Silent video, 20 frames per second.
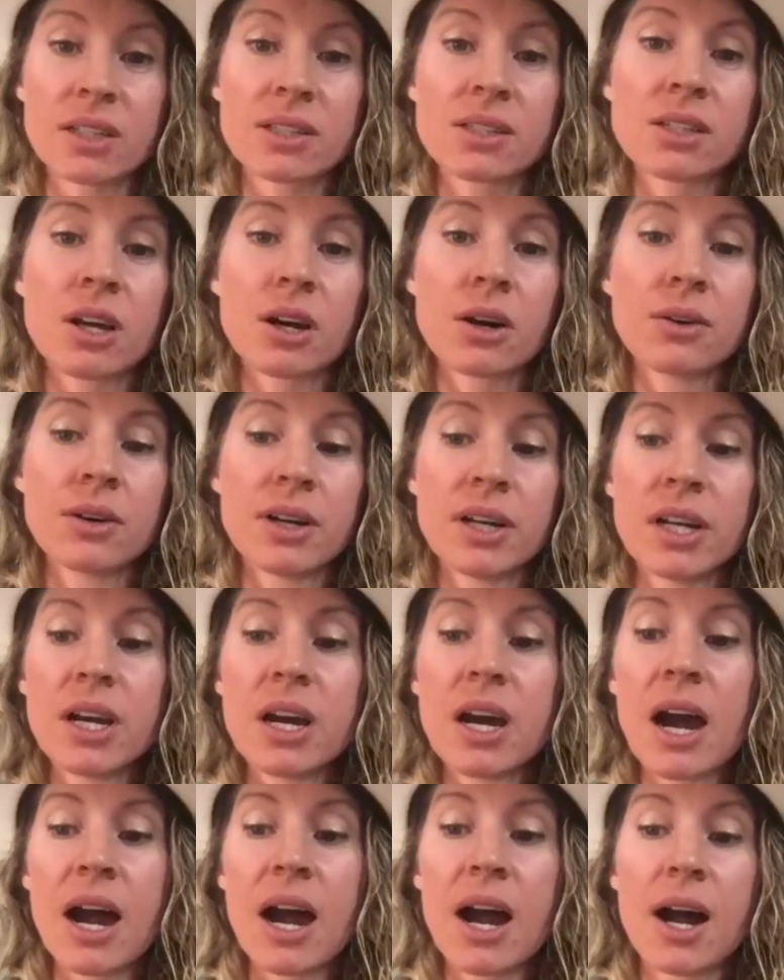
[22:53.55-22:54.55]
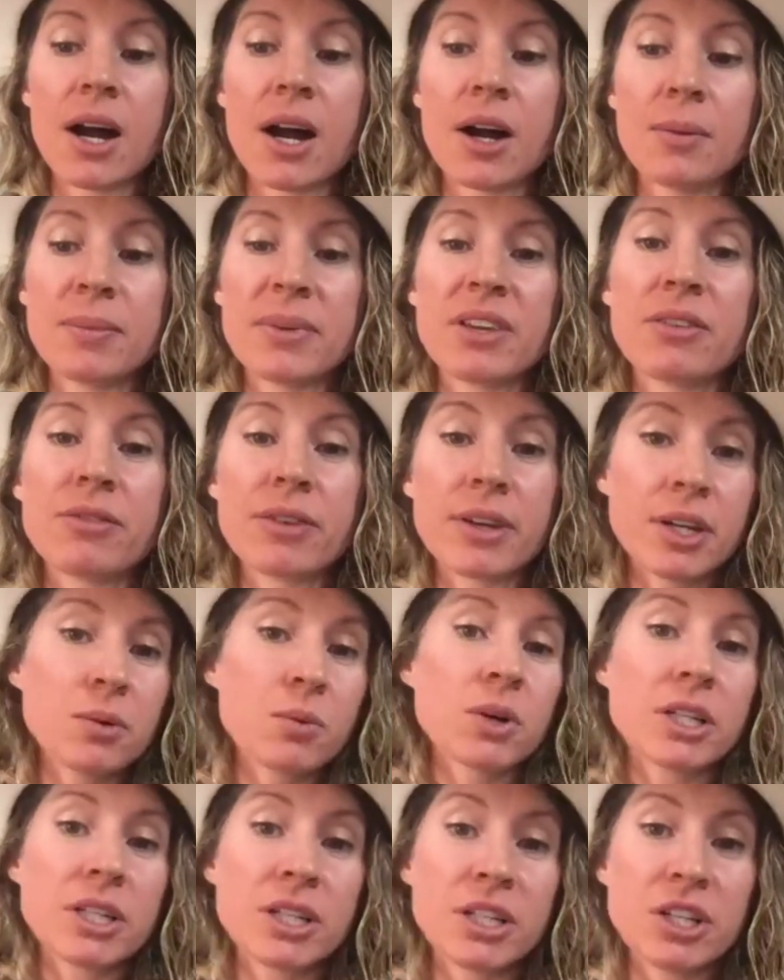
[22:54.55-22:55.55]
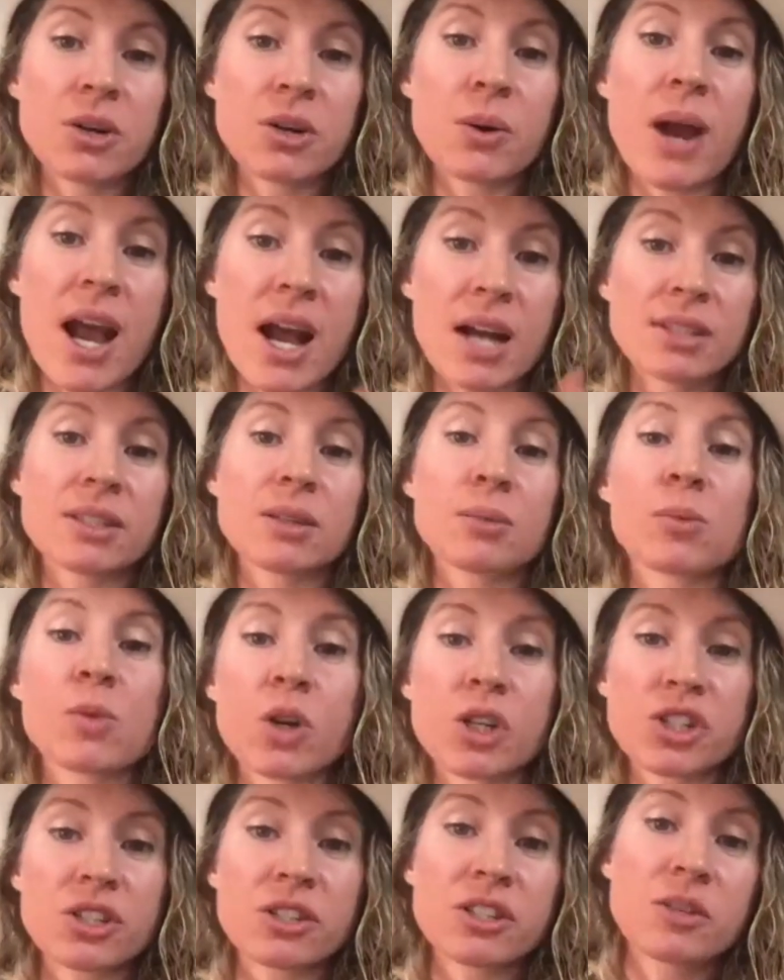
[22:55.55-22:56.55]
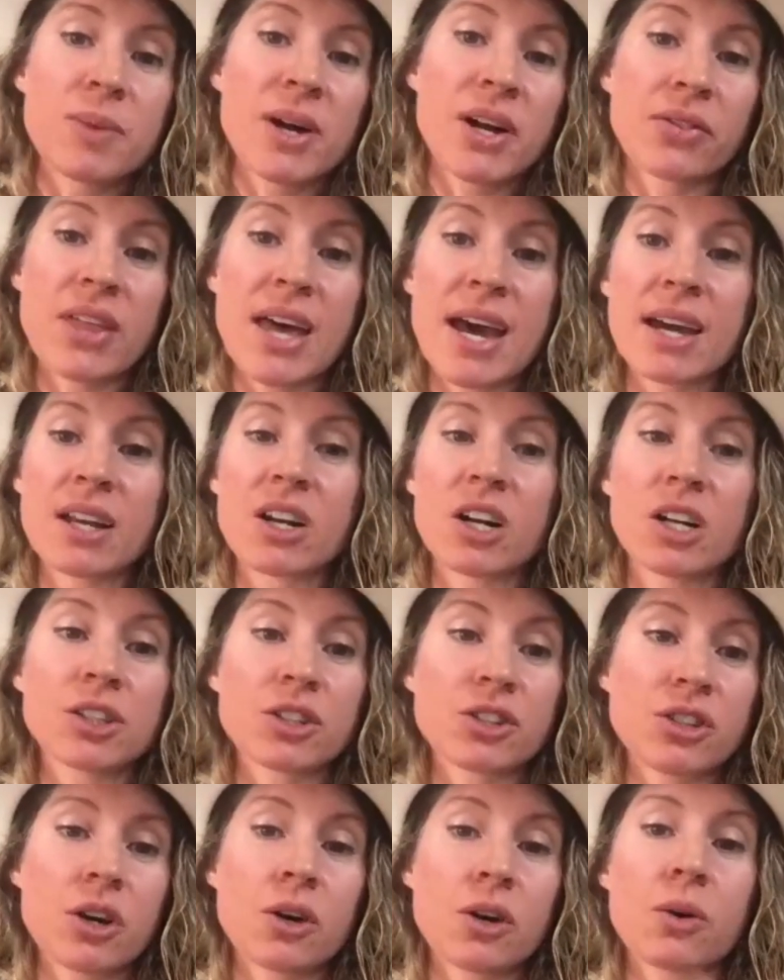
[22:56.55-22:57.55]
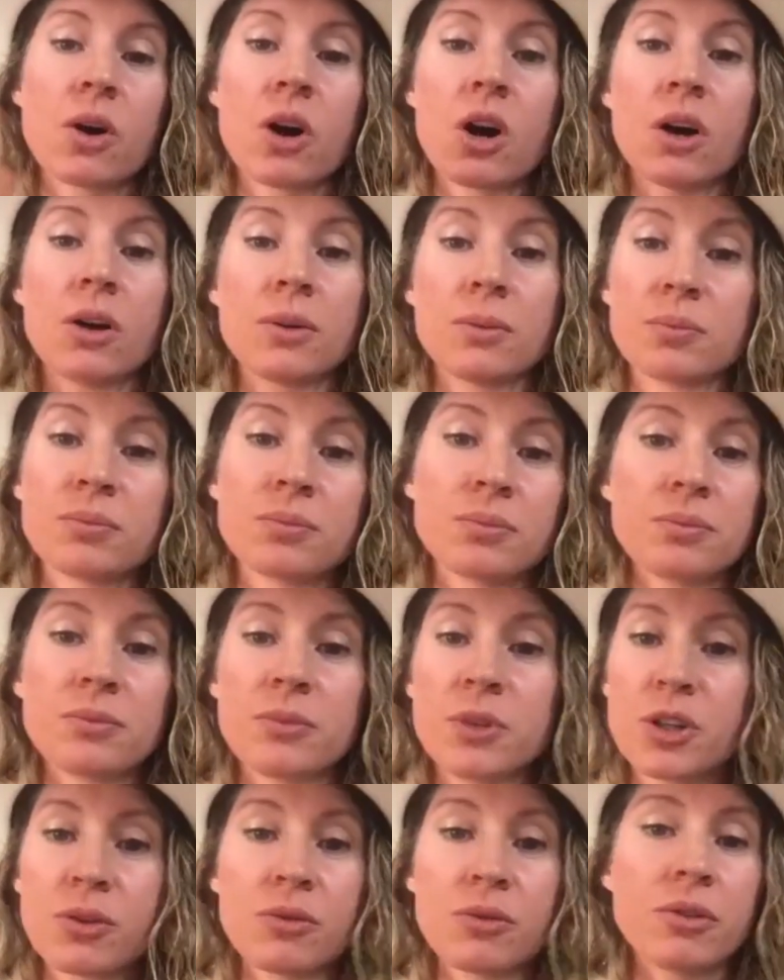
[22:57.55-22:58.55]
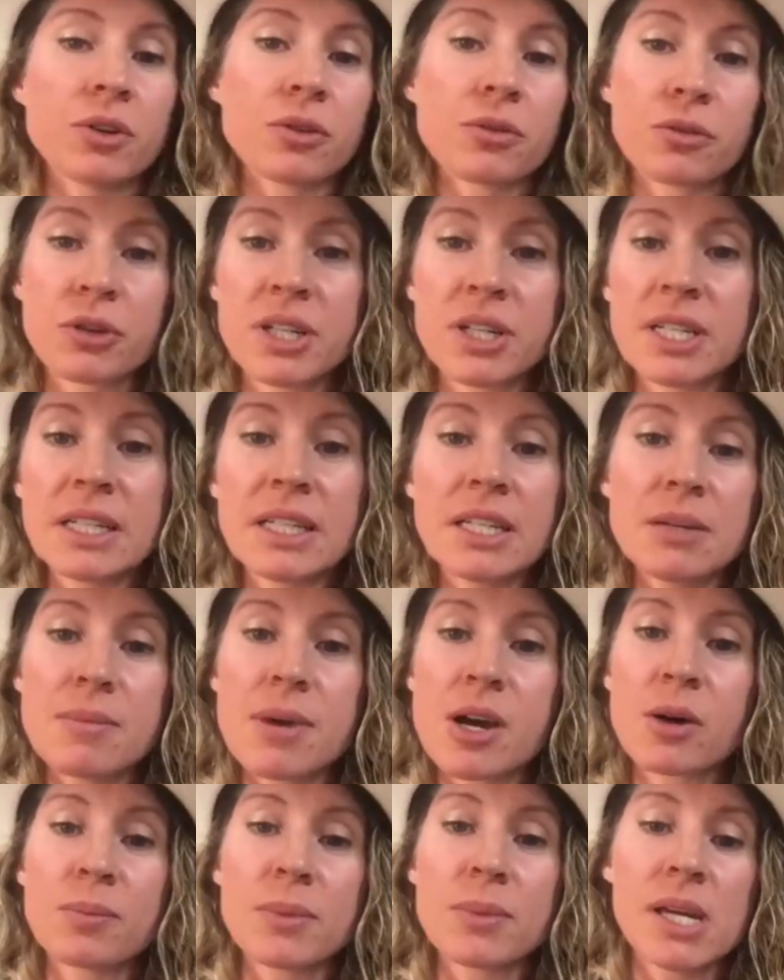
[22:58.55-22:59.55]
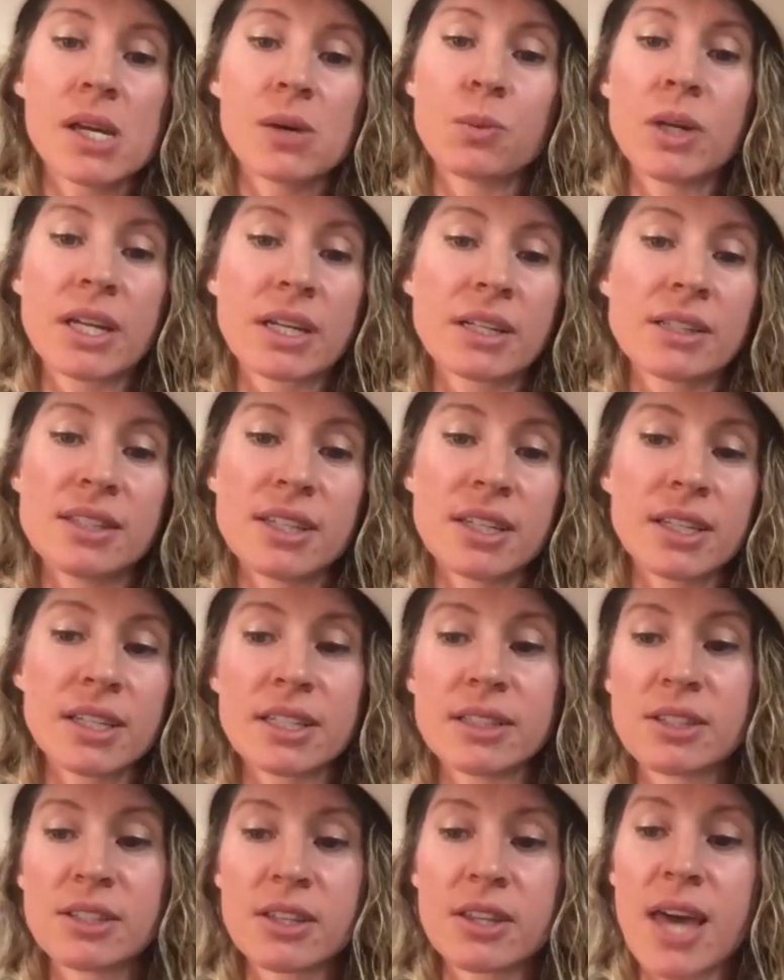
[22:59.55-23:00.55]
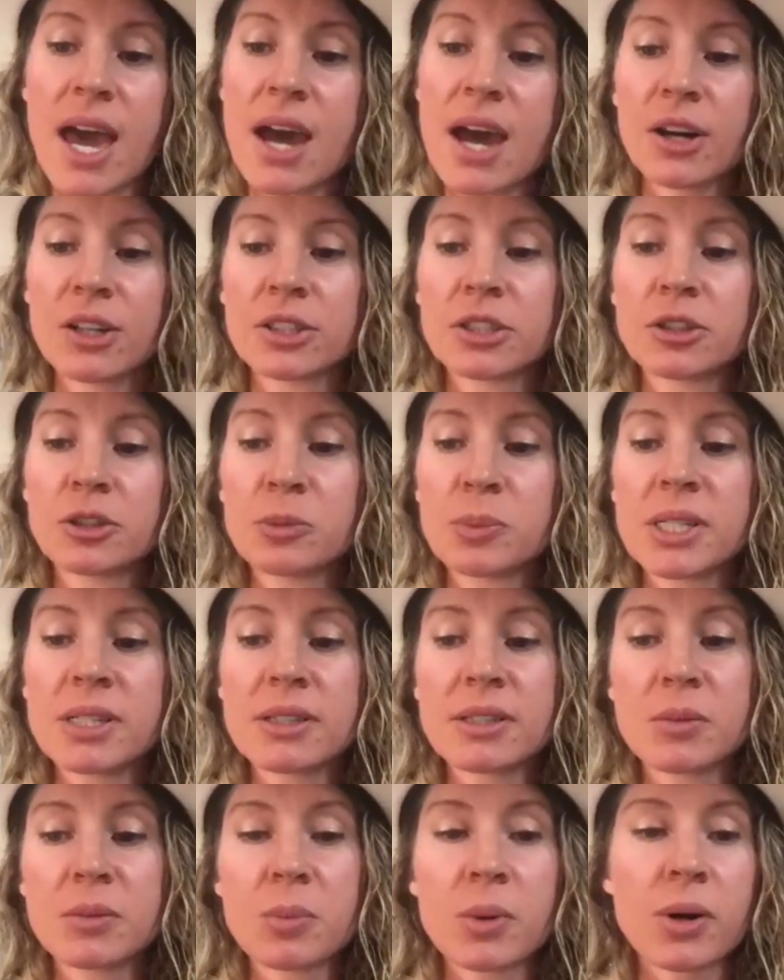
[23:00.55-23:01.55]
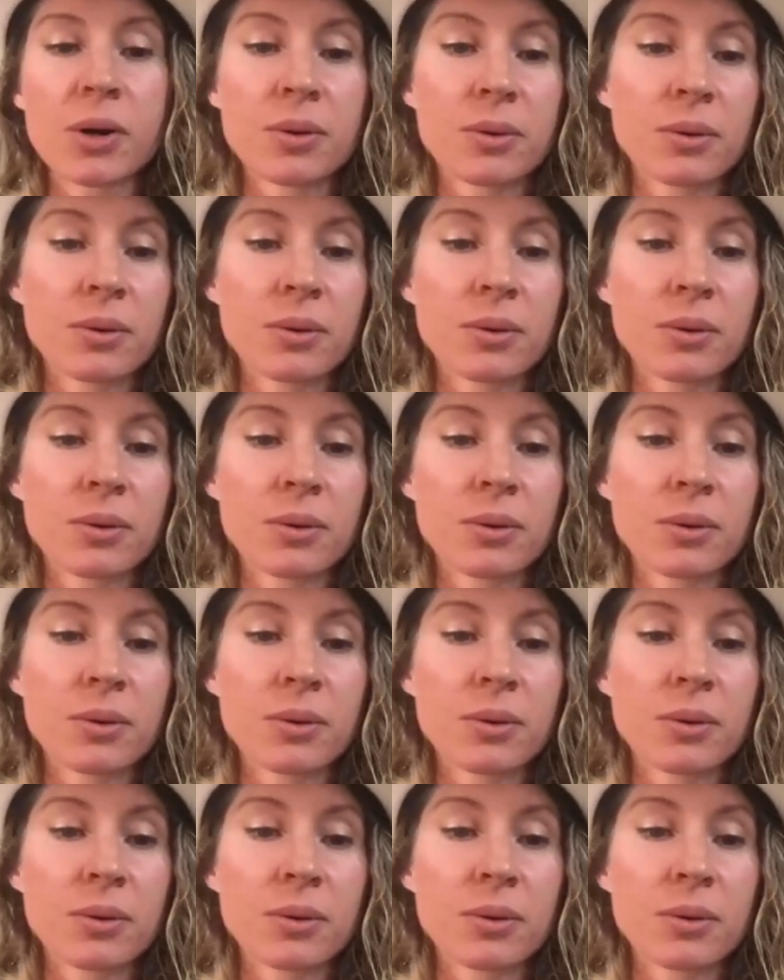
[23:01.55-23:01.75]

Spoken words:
So if anyone, has some questions about that, also, I'll, feel free to email me and we can dig into that a little bit deeper.